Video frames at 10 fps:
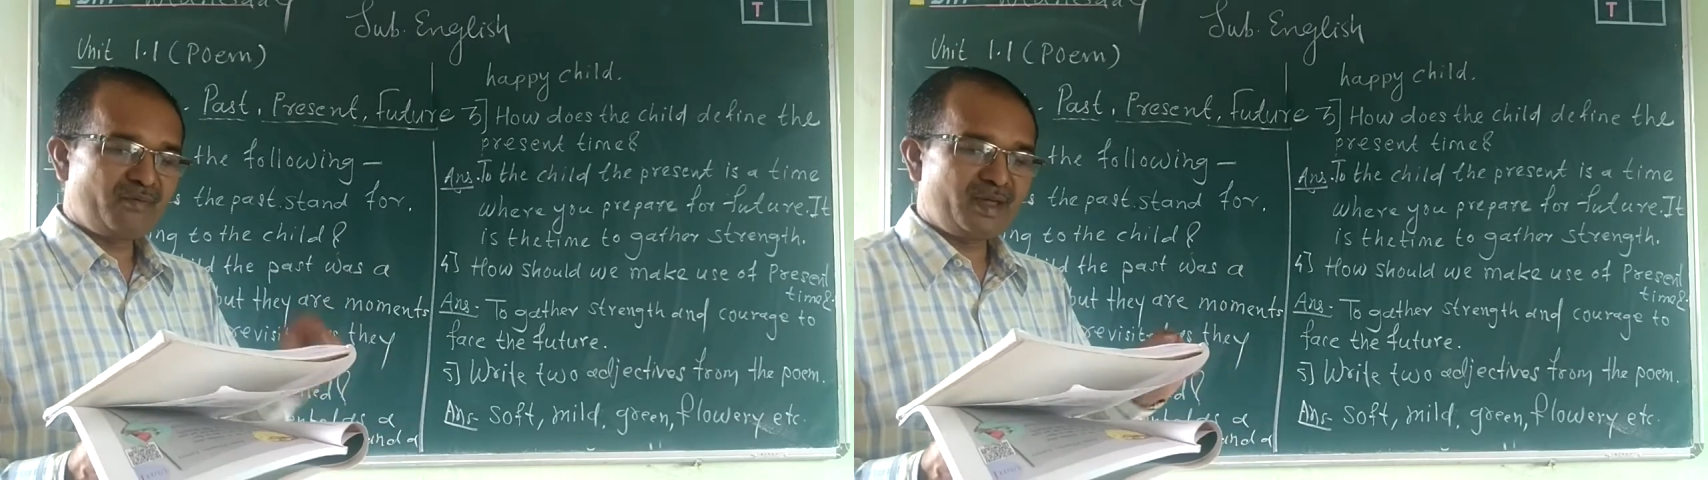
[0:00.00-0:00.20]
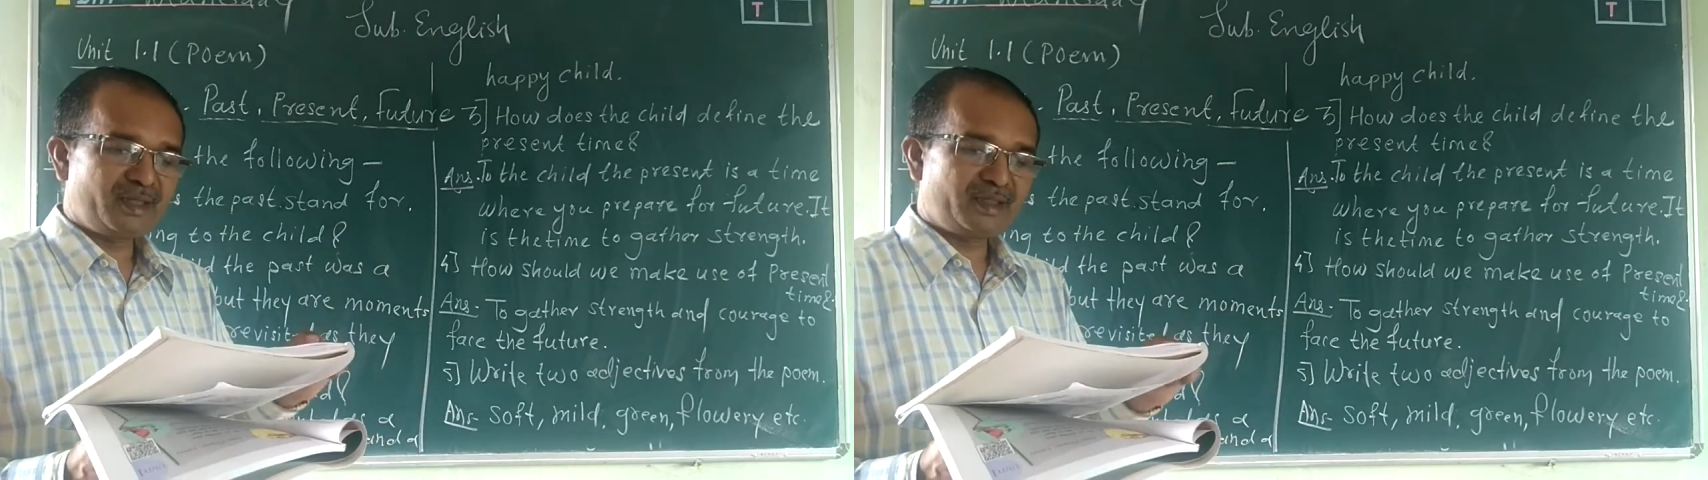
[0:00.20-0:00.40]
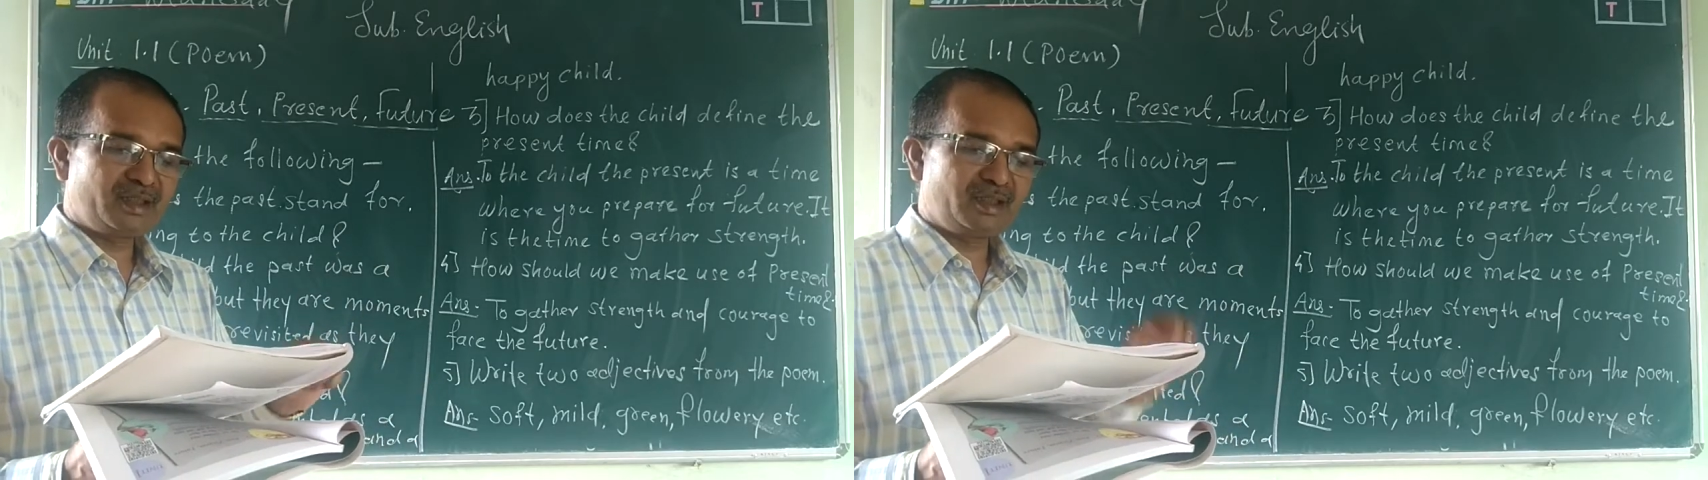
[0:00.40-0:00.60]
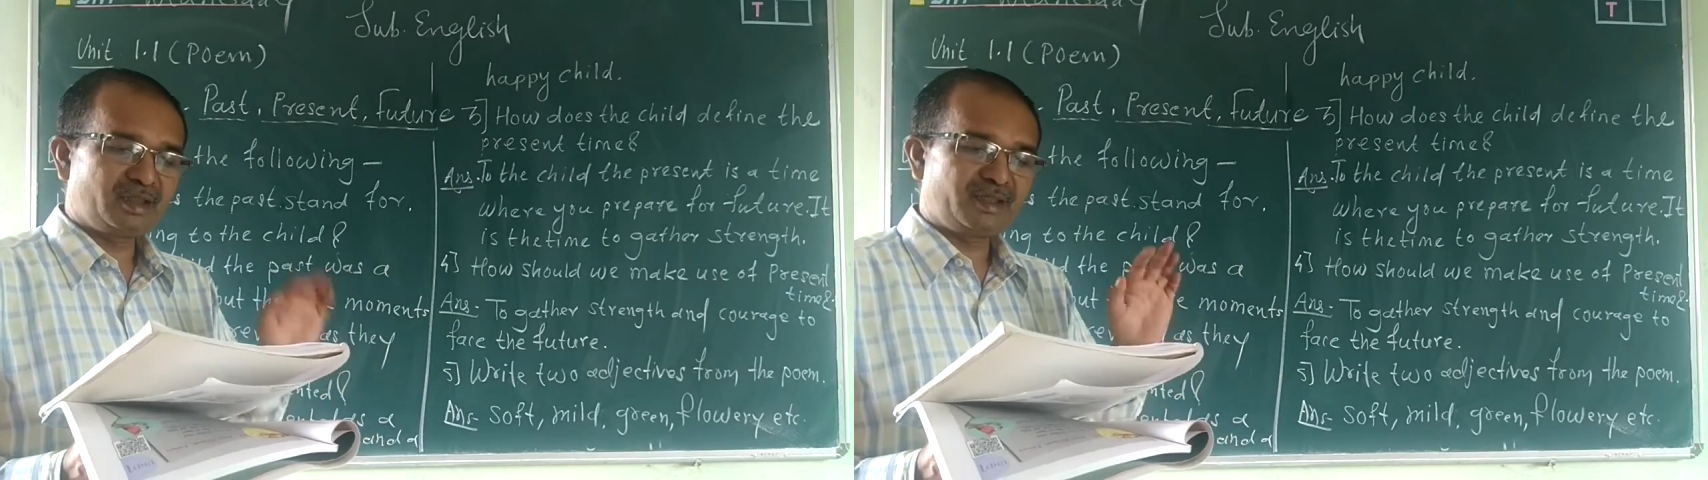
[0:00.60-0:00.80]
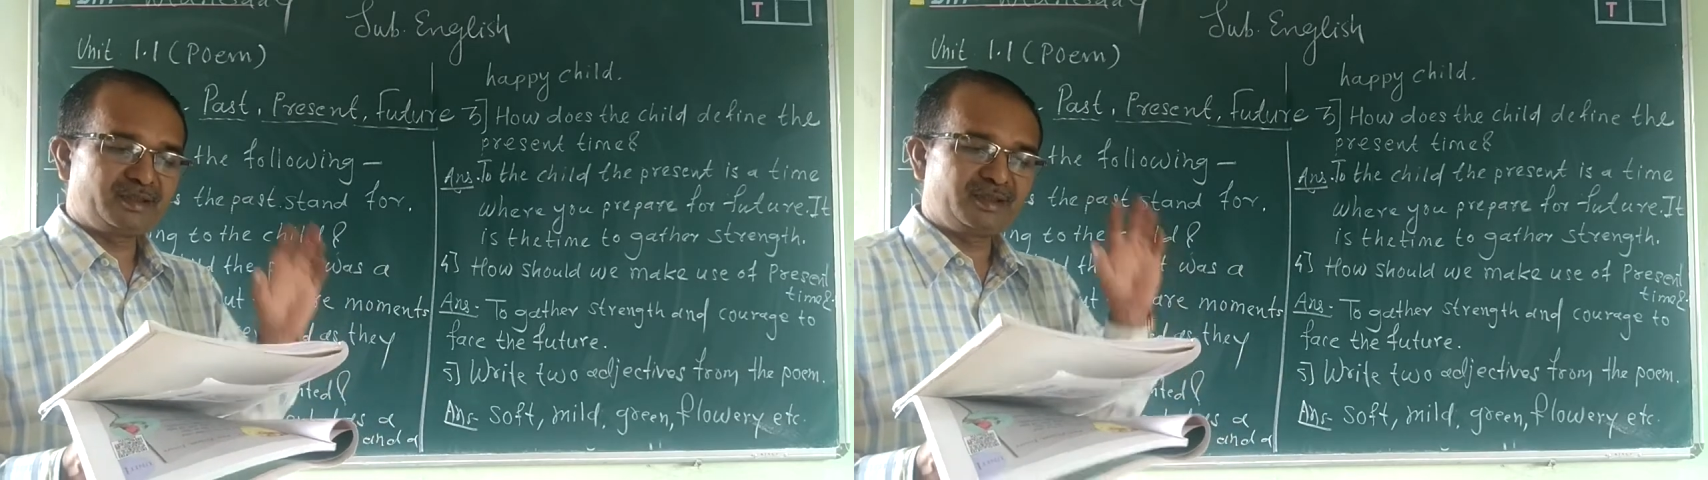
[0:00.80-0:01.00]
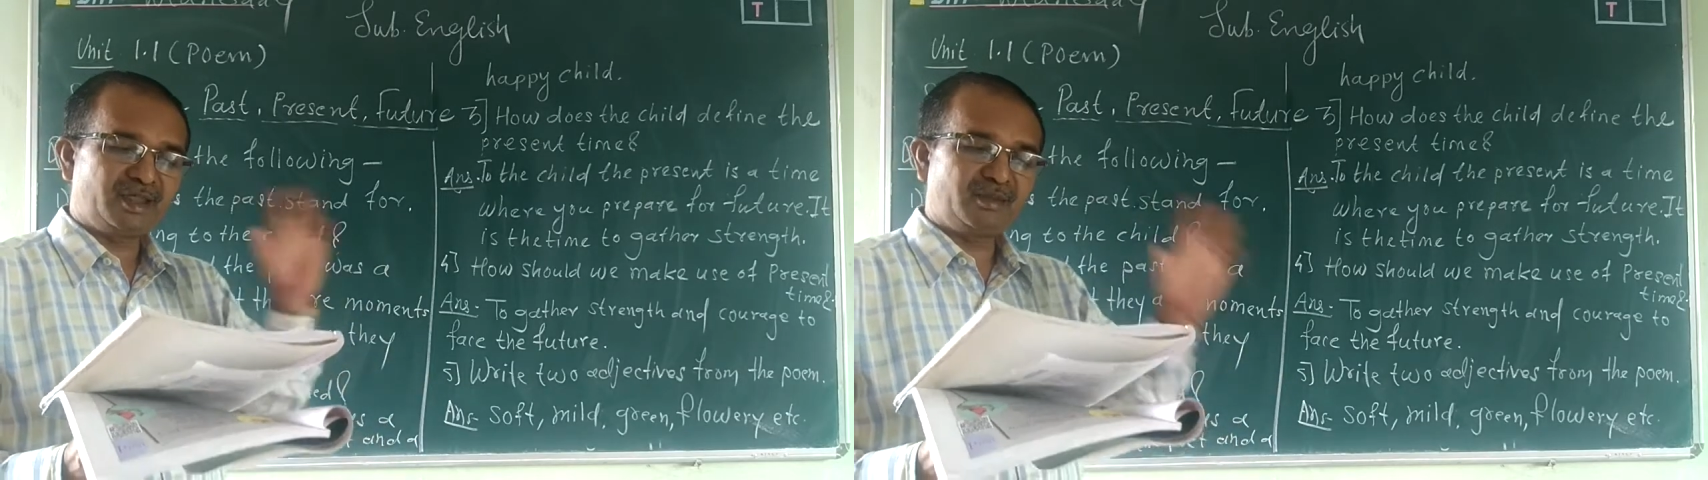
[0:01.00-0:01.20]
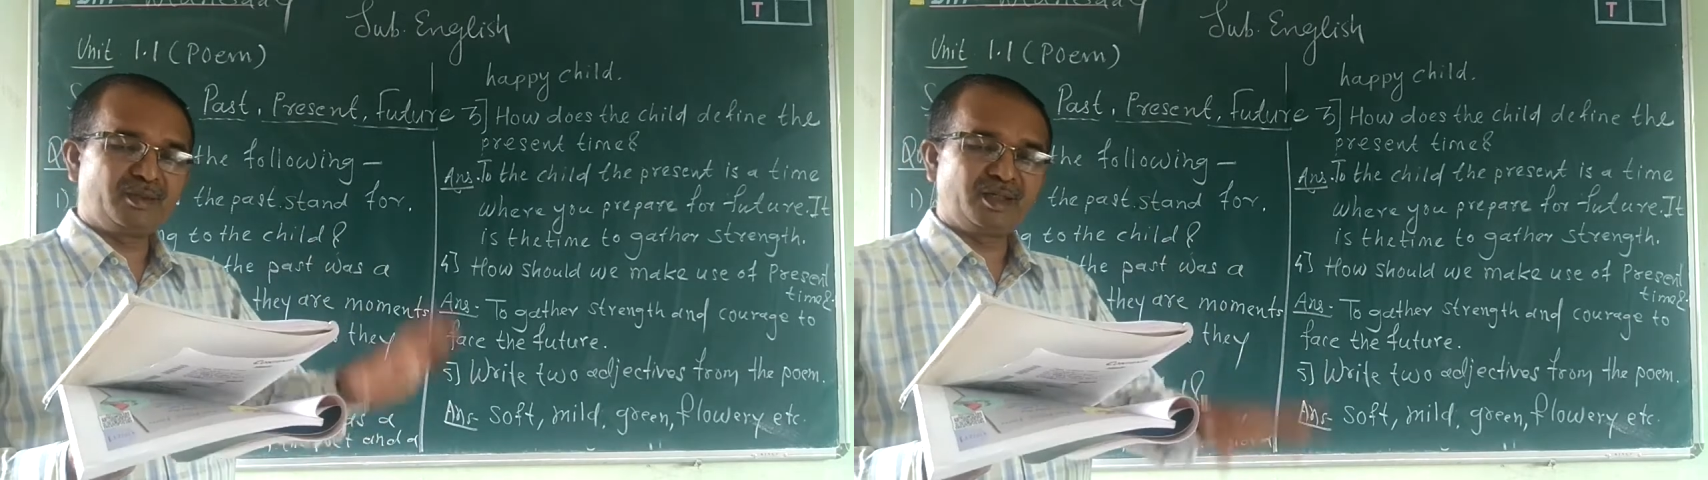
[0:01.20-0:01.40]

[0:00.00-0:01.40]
wherein a young